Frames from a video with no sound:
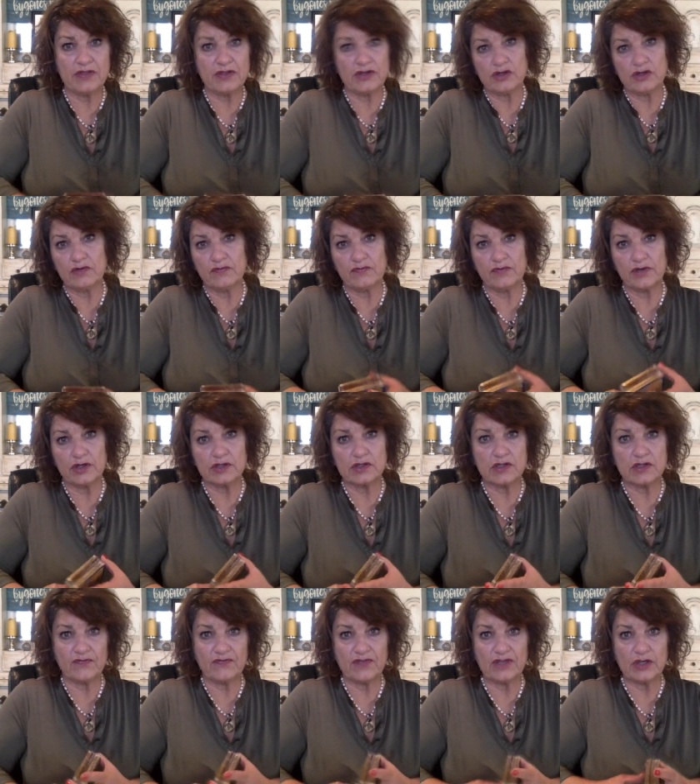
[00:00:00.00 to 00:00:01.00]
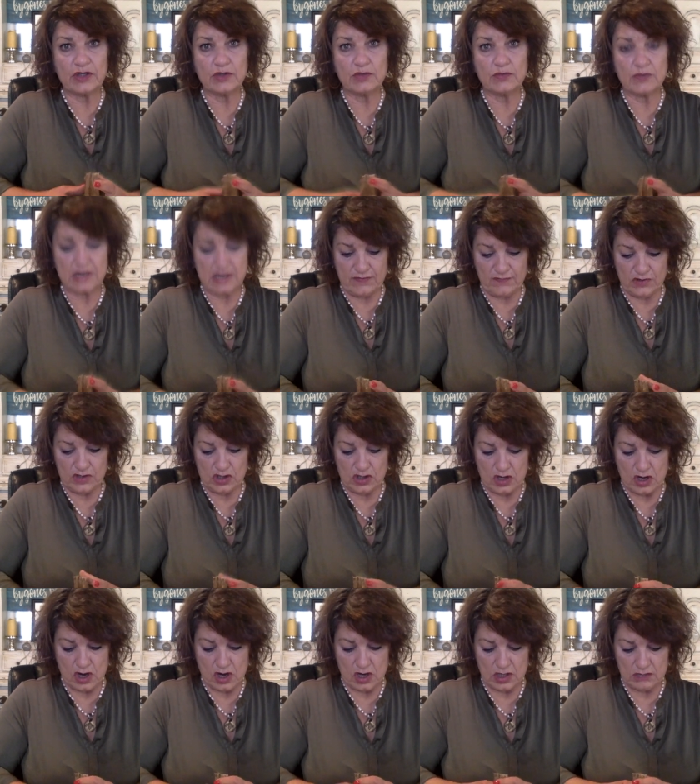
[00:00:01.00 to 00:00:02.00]
the universe, the field, whatever you
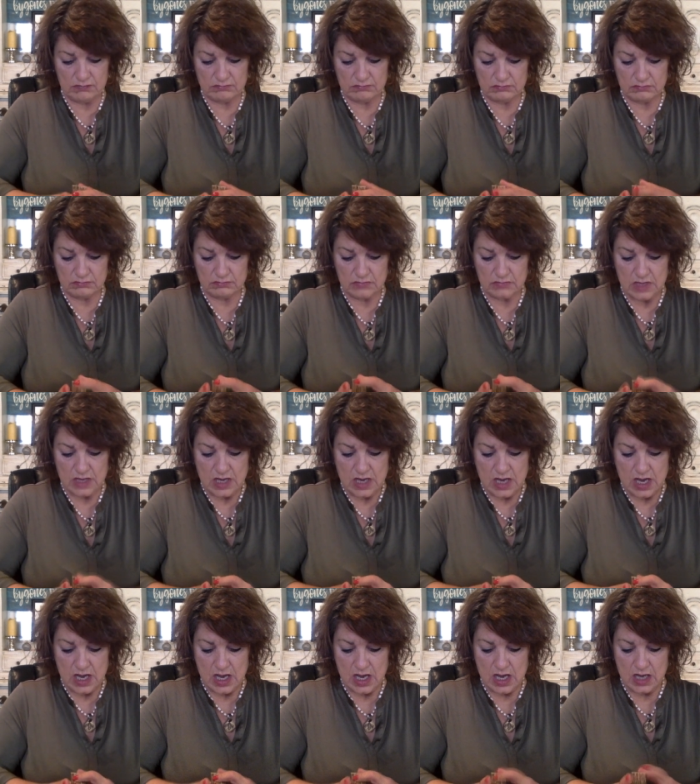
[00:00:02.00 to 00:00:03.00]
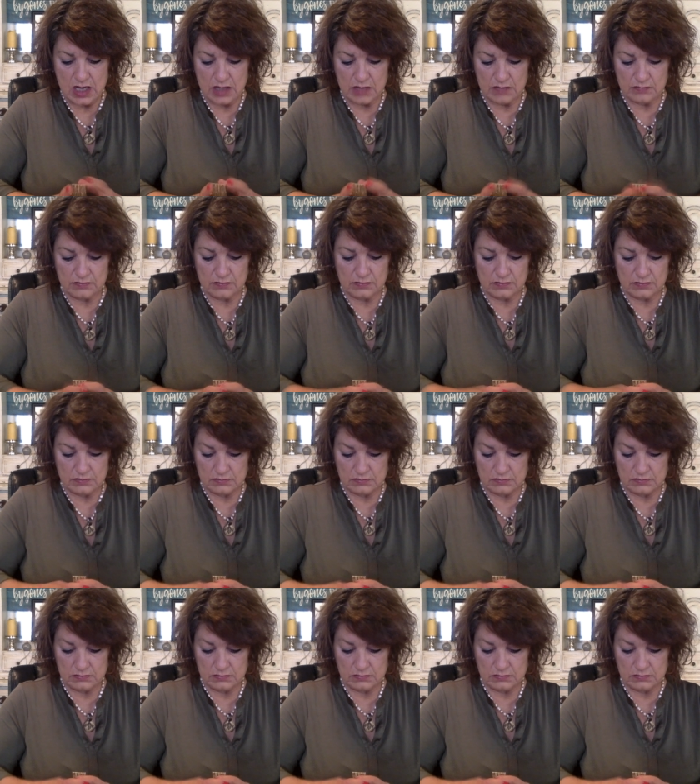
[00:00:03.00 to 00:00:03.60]
call Him. Um,